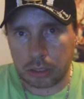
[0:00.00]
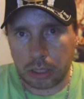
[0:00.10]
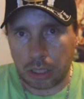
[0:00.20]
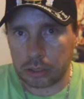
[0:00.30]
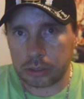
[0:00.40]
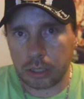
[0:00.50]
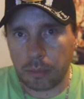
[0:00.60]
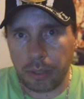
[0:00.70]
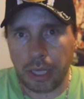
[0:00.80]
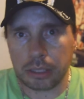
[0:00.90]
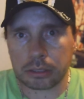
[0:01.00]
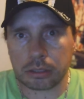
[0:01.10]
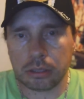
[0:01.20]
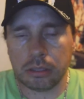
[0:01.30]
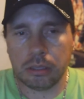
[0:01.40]
cars
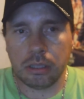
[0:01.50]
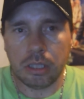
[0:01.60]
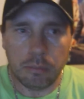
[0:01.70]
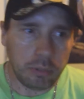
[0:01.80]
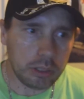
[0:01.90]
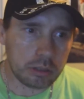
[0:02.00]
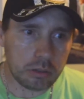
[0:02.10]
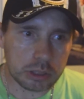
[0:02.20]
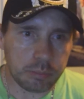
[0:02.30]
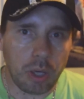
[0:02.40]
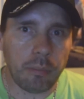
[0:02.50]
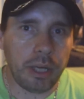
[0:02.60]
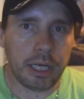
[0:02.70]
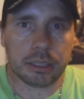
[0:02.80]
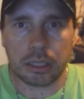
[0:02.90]
pass. But there's a little small
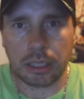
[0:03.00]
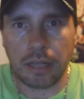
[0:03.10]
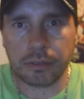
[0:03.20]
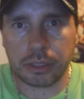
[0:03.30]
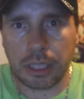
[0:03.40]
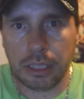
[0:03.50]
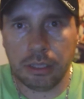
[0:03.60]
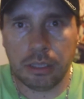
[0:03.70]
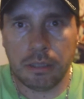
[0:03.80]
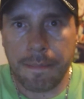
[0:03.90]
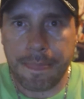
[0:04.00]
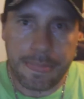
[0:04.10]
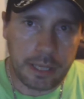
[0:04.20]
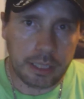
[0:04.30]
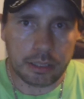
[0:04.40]
path on the left side
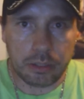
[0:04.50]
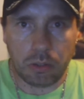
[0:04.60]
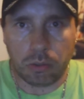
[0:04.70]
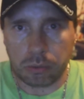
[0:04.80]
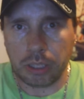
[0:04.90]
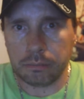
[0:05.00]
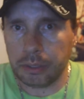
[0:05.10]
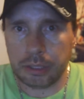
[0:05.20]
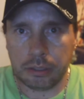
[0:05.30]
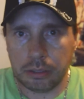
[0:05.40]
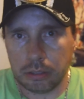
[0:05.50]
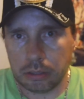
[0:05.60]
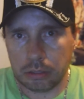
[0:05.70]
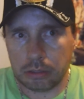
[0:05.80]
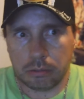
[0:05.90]
that I can go around. But
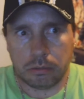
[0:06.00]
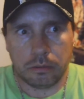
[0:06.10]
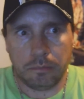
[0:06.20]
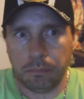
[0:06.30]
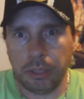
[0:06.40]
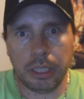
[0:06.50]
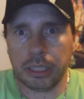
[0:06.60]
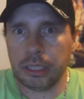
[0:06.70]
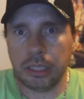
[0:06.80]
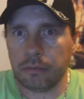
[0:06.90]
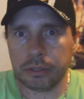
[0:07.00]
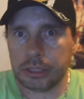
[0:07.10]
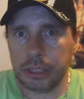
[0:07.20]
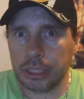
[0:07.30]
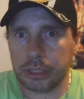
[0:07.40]
me, I didn't ever
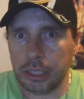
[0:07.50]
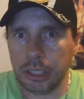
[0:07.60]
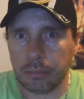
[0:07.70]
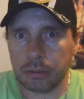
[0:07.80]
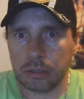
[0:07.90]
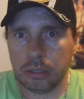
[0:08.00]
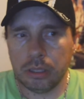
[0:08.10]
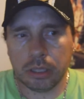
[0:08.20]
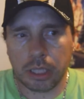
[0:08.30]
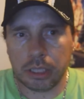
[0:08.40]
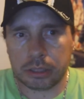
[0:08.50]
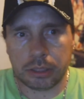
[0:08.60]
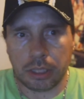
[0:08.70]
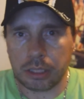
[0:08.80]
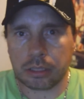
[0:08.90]
seen that chain up. It's
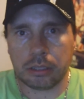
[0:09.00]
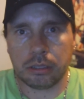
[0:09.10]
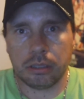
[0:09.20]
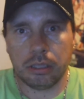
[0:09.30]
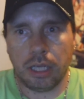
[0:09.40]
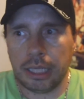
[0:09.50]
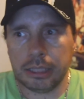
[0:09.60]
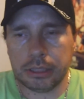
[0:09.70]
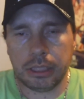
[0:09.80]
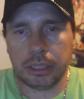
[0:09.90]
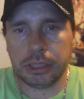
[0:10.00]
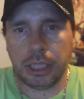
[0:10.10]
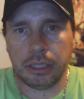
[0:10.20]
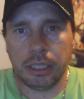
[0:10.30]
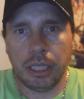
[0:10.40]
dark. I didn't see the
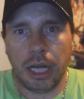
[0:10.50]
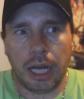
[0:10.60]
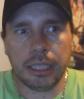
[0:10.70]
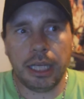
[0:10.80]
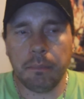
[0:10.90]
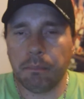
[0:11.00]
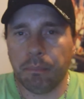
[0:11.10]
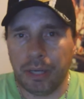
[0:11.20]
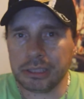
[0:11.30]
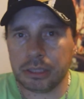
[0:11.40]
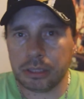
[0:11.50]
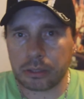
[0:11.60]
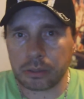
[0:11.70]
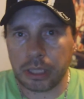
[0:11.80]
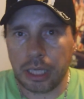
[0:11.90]
chain. I came busting
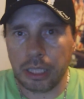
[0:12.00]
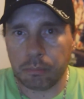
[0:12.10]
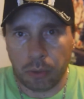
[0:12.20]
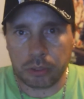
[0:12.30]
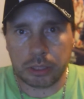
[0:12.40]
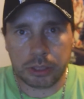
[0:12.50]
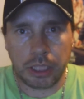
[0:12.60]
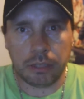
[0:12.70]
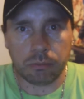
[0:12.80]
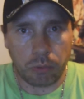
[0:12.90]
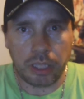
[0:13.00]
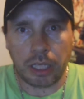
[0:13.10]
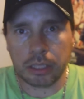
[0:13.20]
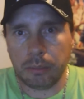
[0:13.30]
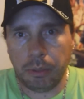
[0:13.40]
through that. I broke the chain right
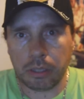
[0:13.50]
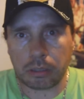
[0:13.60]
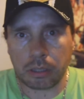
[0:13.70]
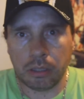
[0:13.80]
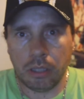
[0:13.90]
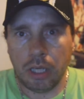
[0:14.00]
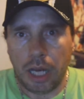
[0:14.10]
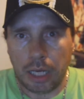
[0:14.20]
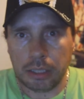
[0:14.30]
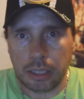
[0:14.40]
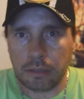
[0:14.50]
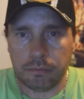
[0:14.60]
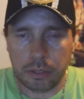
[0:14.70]
out of the pillar, and then I